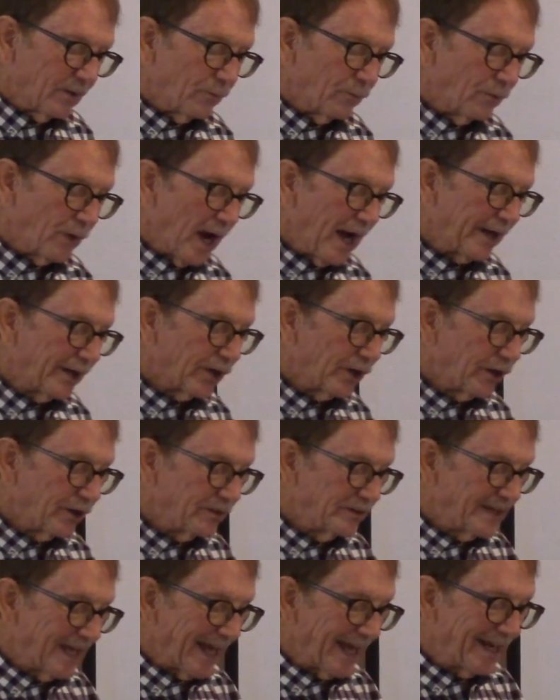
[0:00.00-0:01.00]
Writer
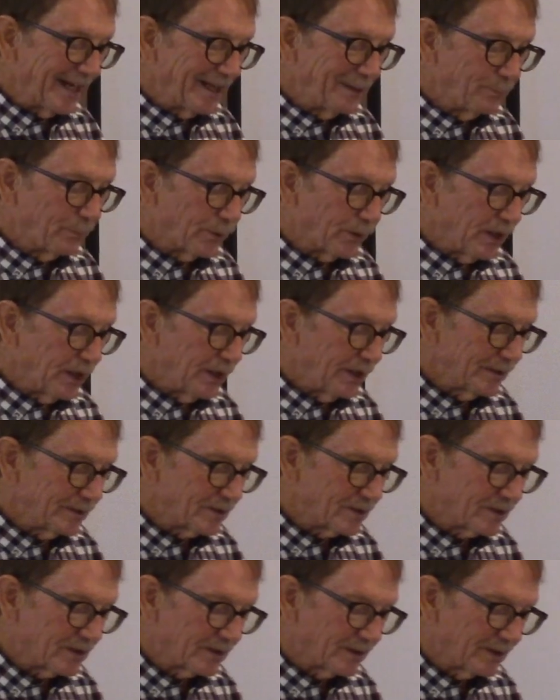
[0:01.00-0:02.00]
Danny
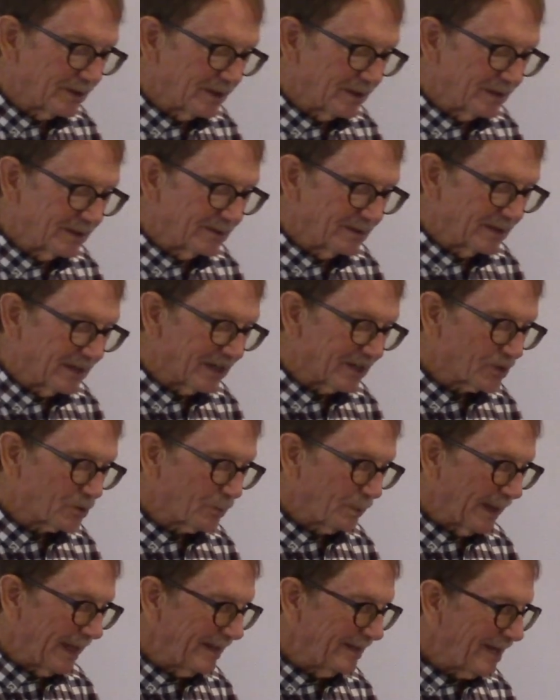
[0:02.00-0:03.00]
Brunt
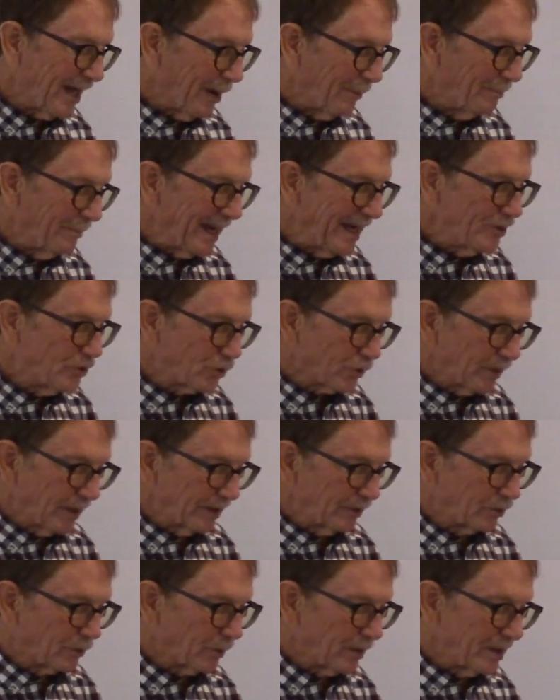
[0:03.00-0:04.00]
explained how major
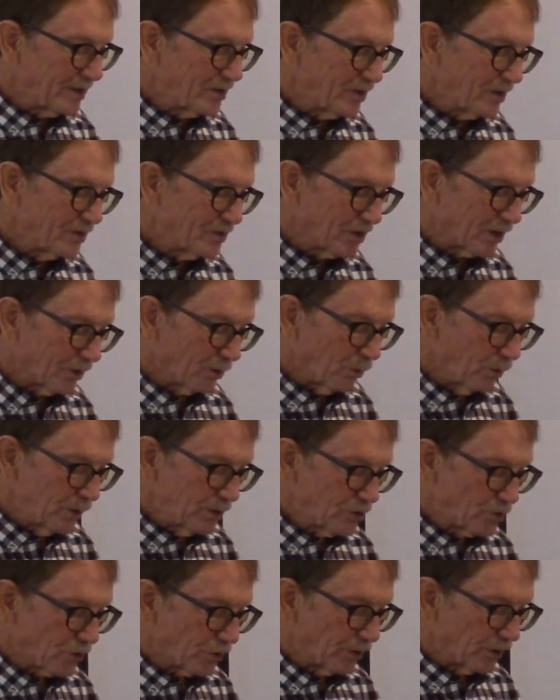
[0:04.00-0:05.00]
increases in
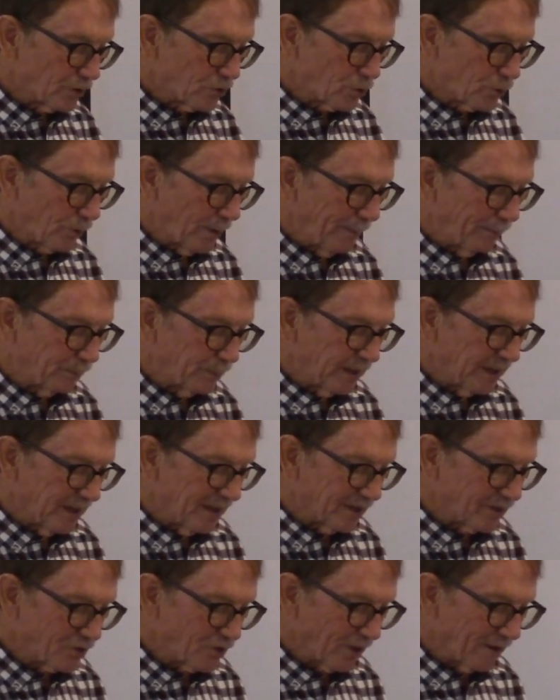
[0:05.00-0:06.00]
oyster and shrimp
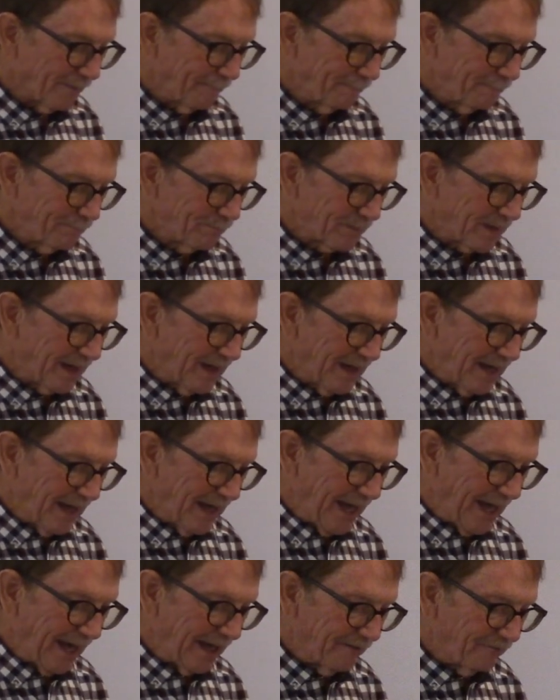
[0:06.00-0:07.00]
production
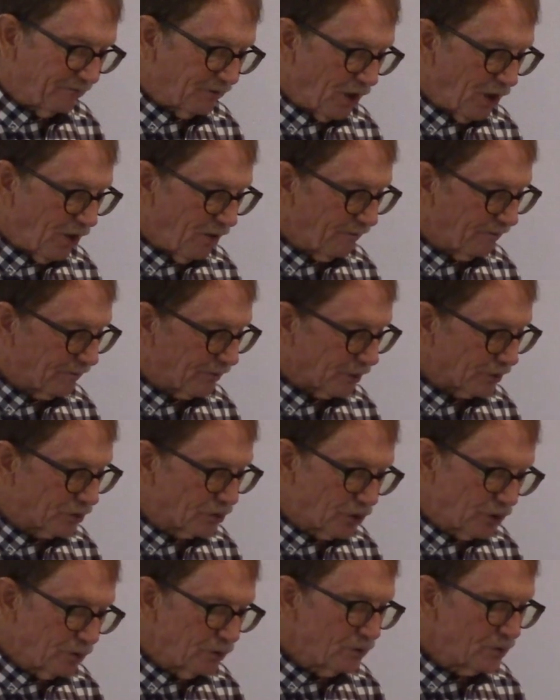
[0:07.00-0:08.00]
had evolved for
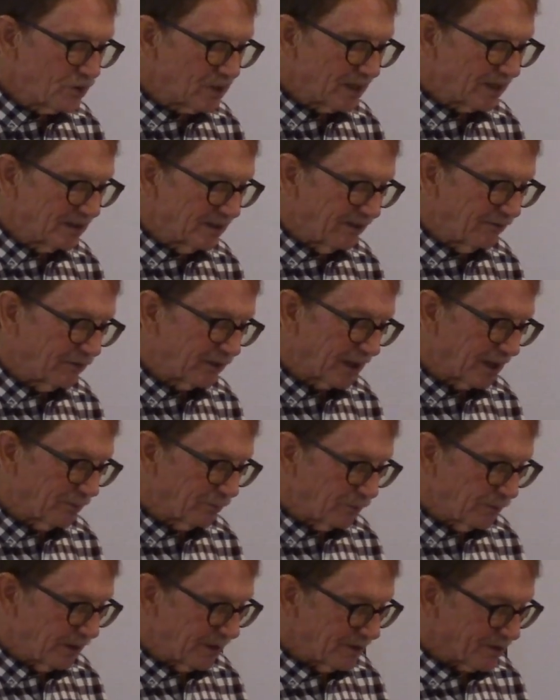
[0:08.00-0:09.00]
two significant
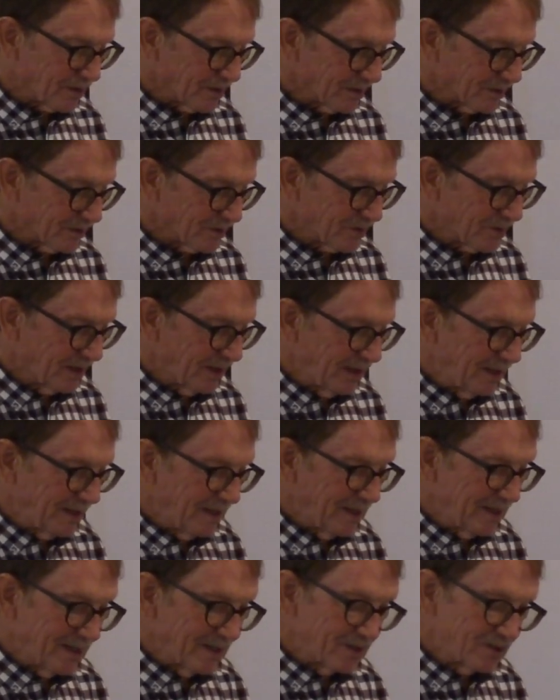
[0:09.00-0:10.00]
reasons.
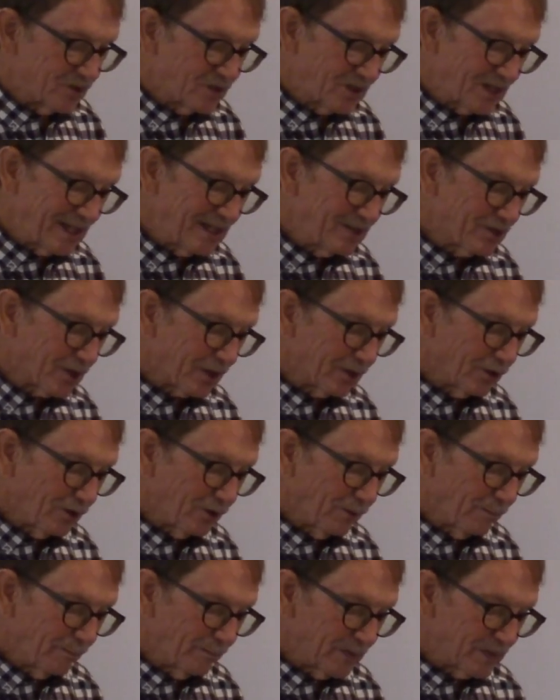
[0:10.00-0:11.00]

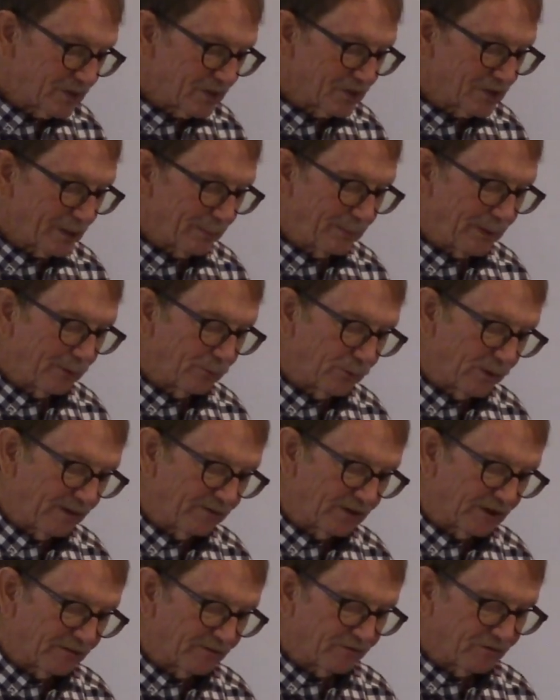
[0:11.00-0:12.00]
Seasonal Mississippi
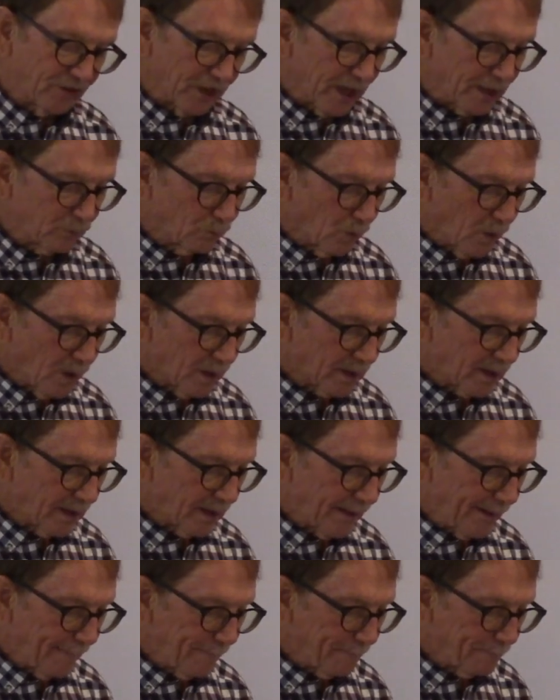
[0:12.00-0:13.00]
River floodwater